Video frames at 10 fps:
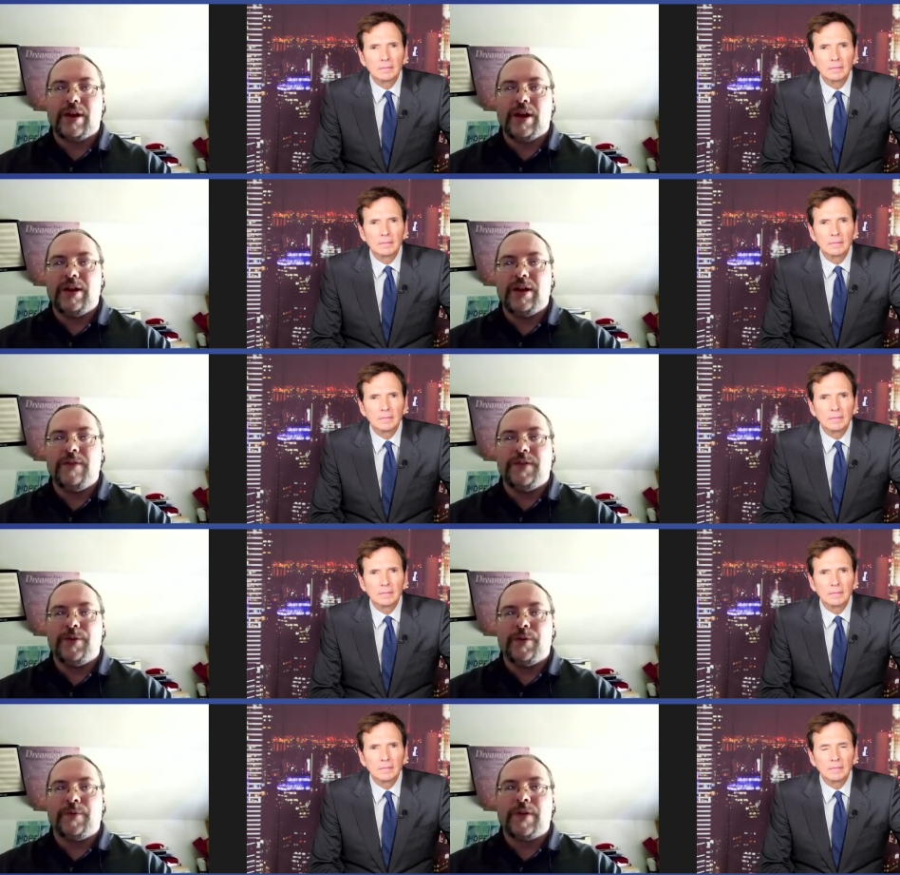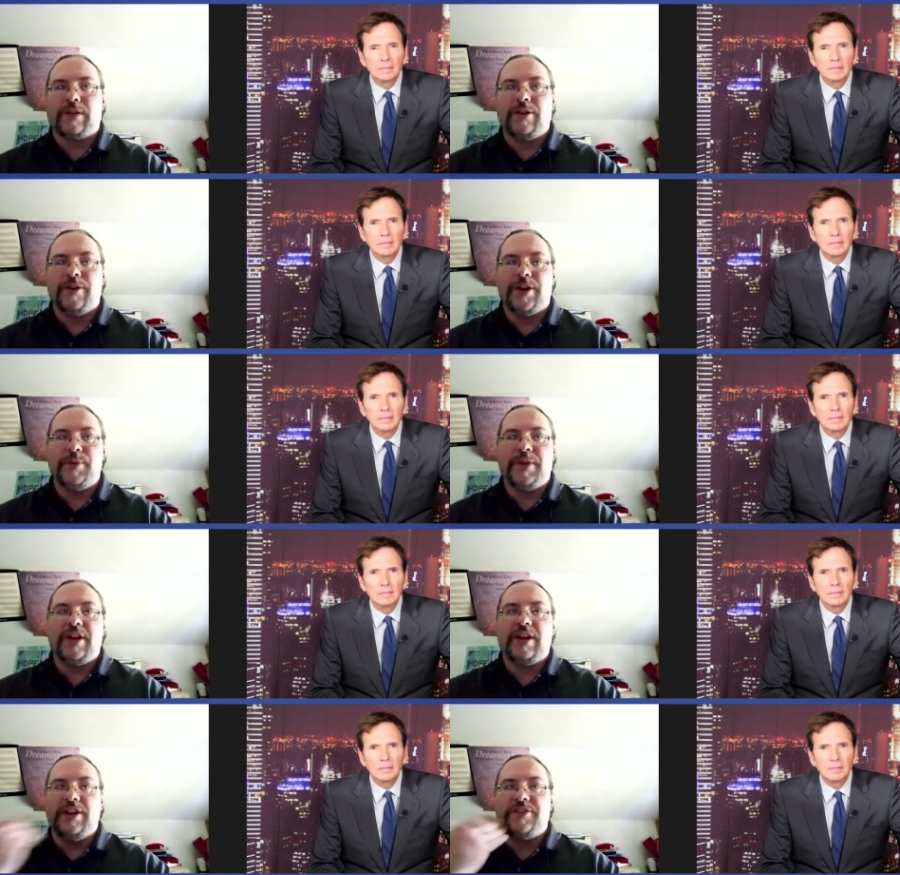Speaker 1: if your enemy
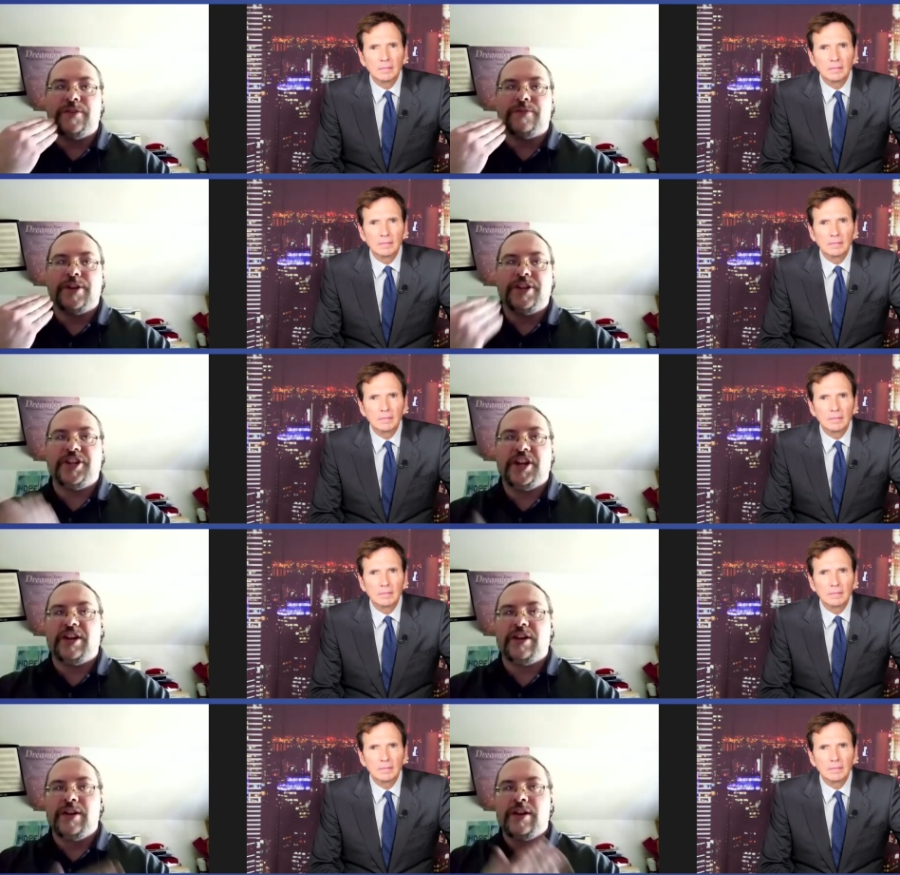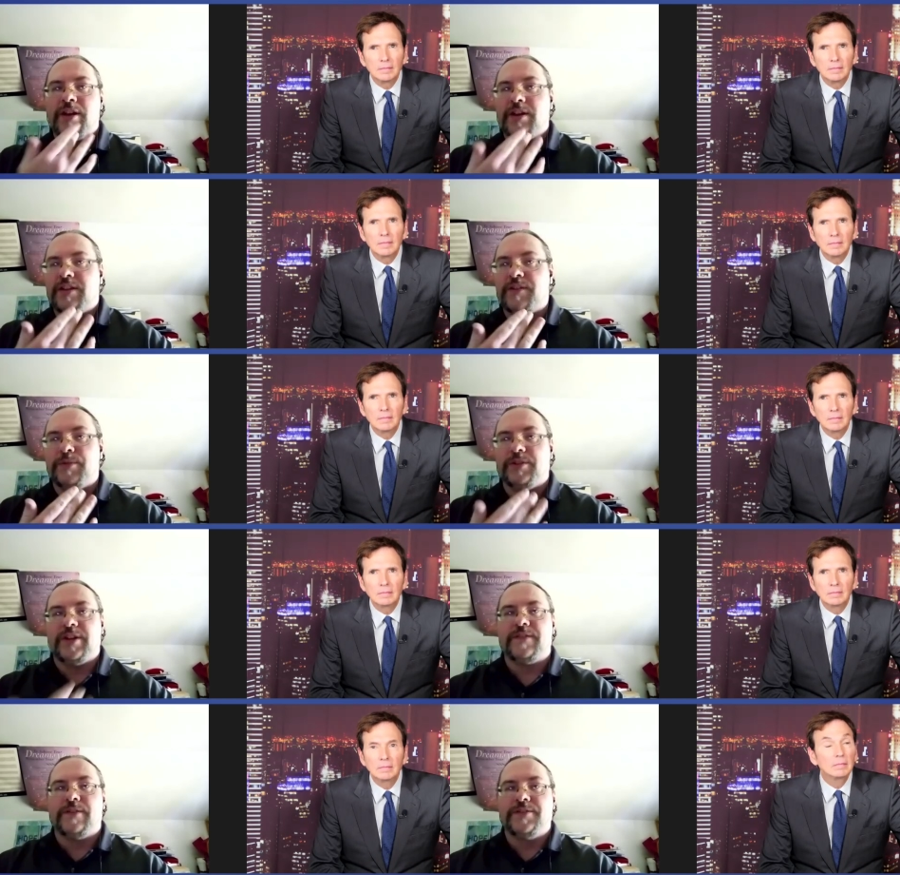hits you with the right cheek, give him the
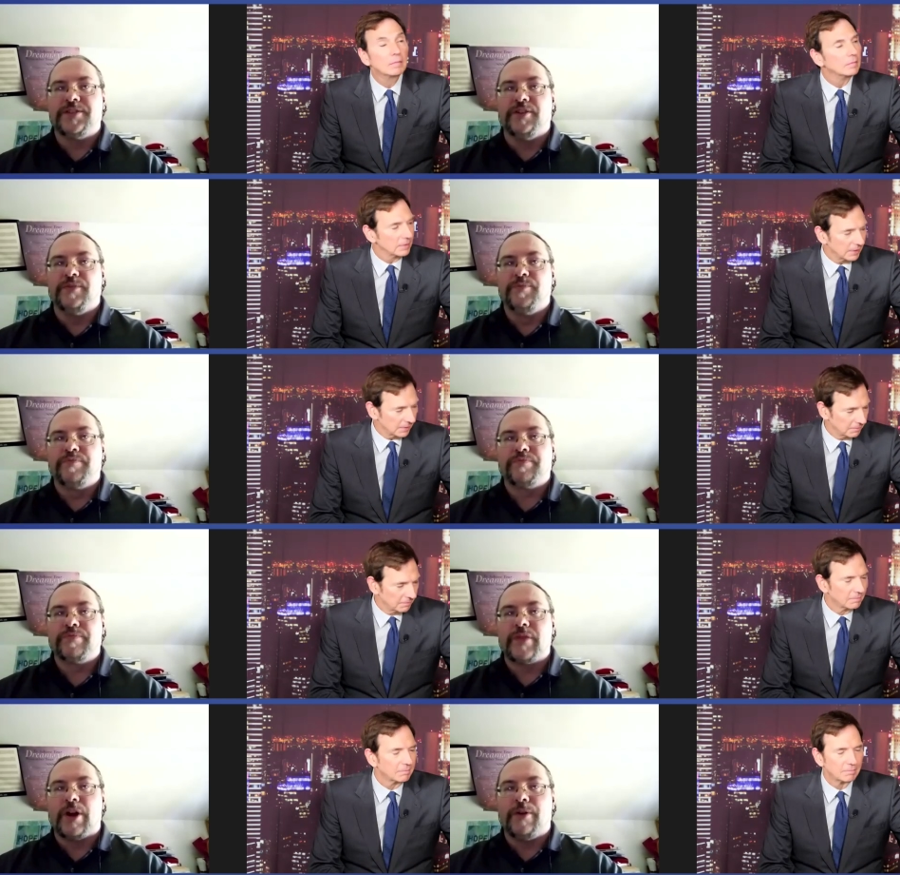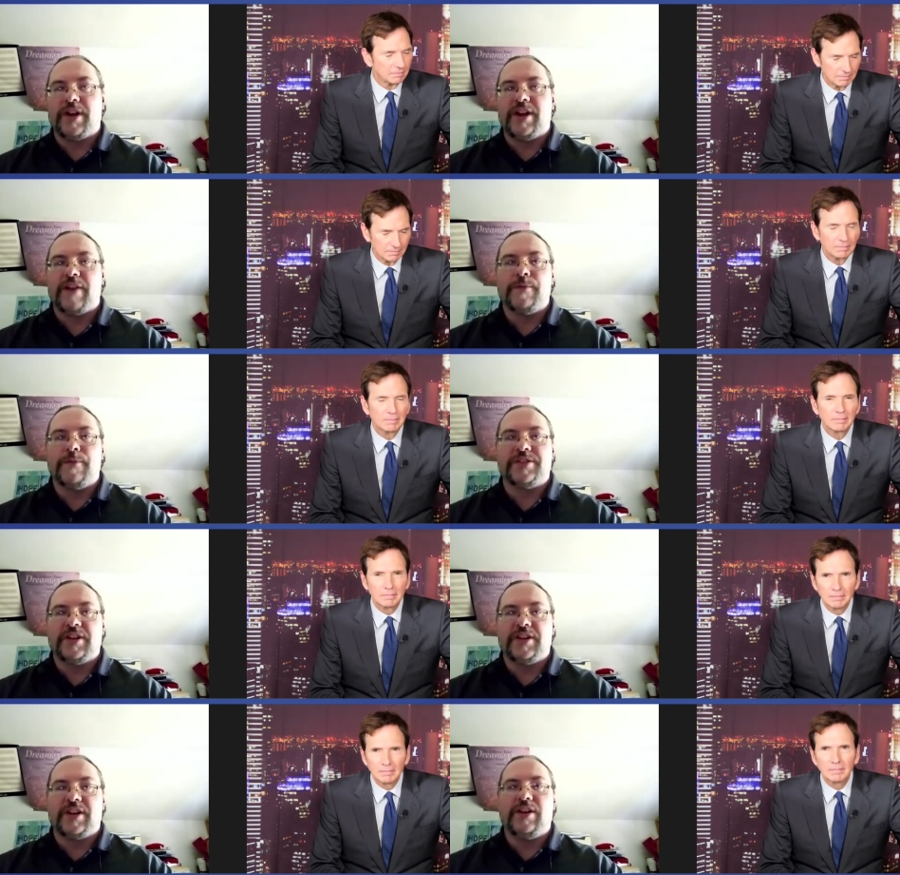left also. Yeah. Okay, everyone's
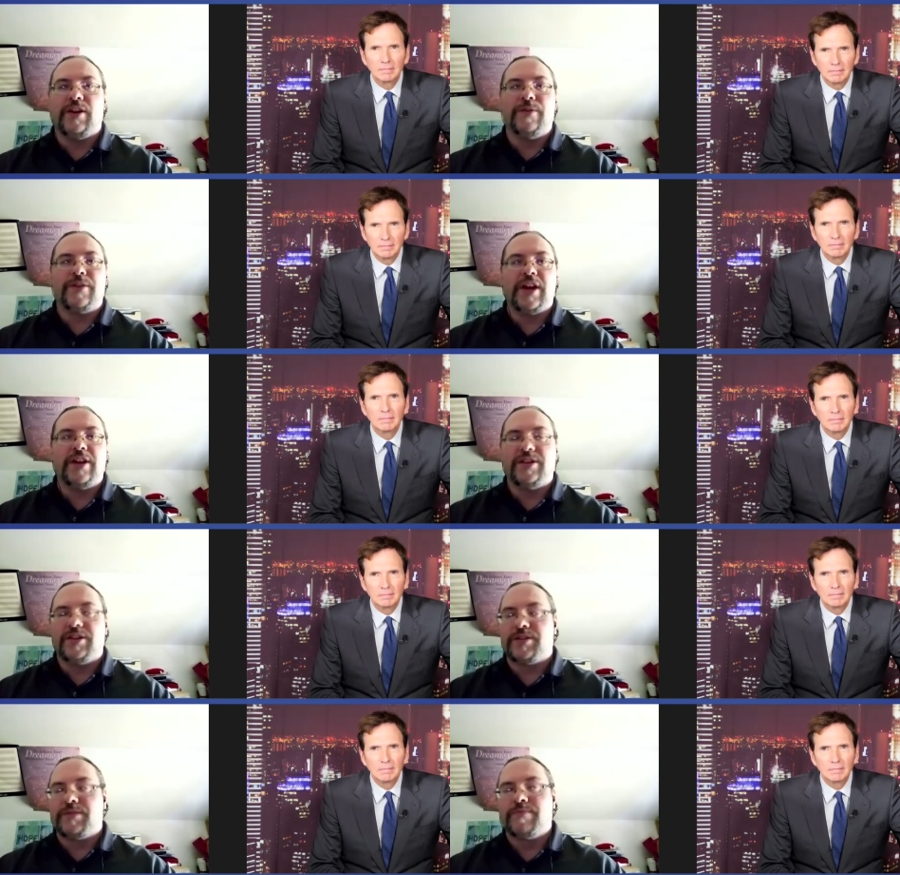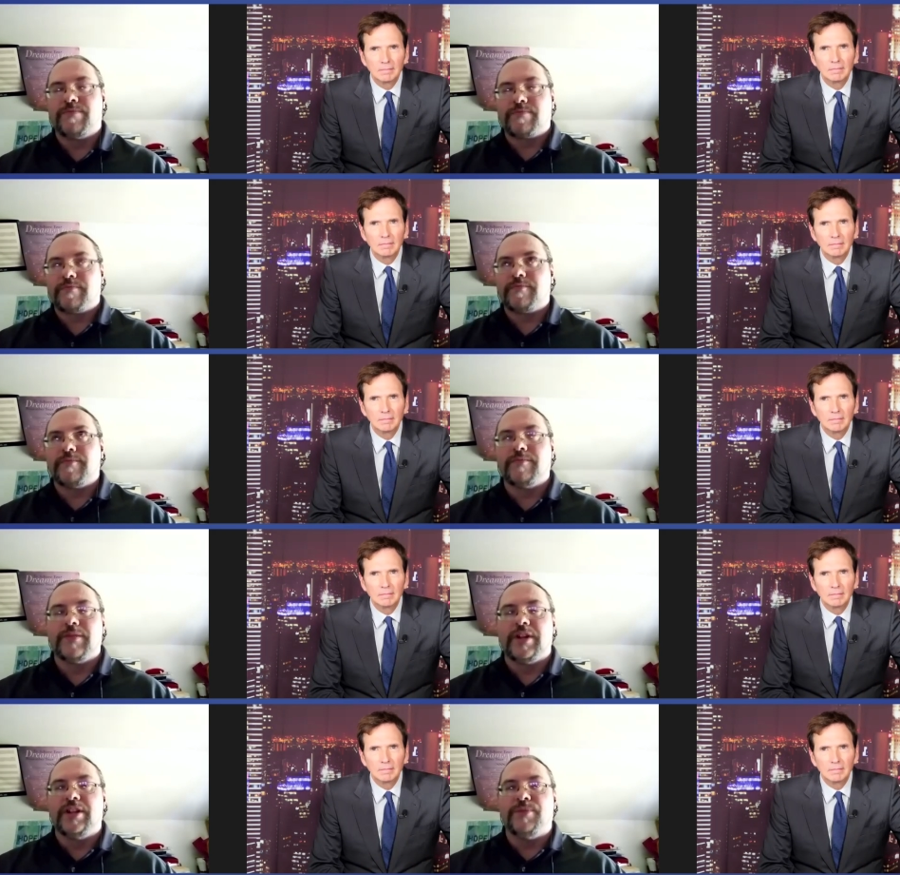thinking, okay, just
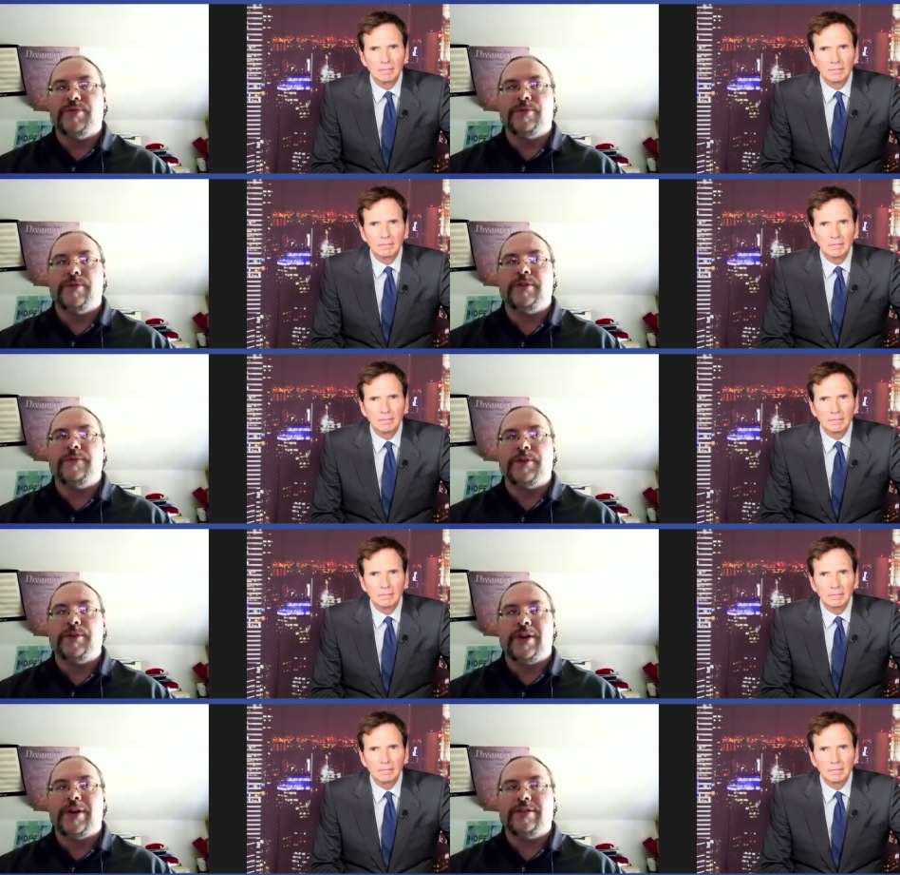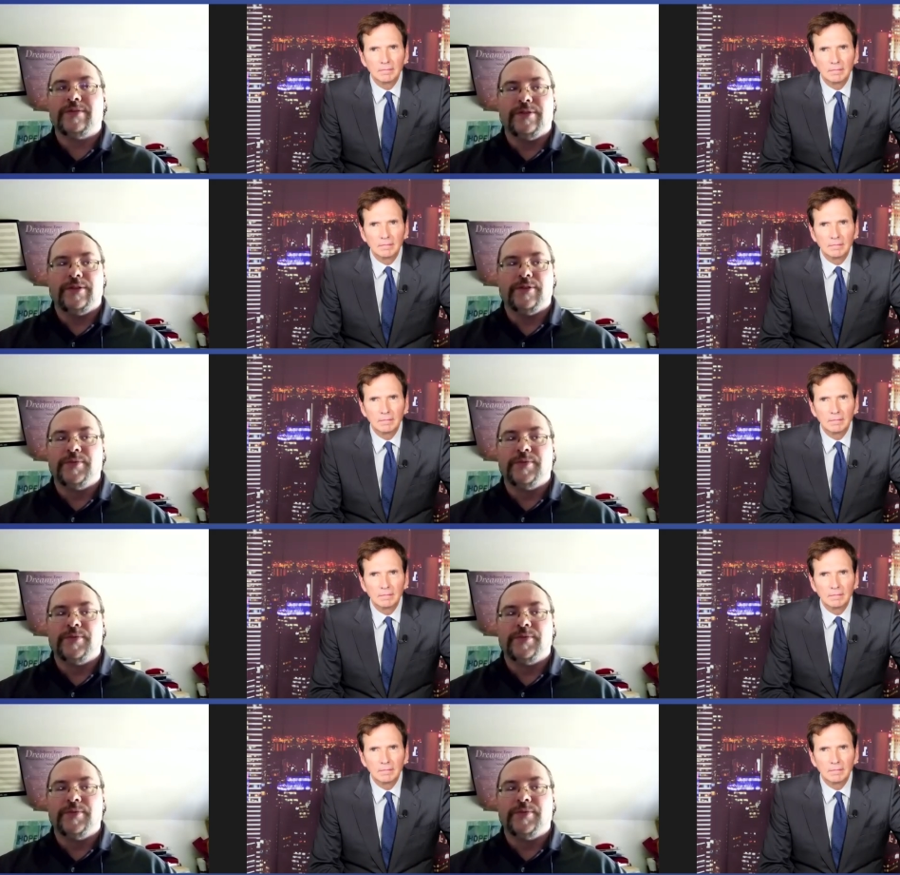let him do whatever you want to you.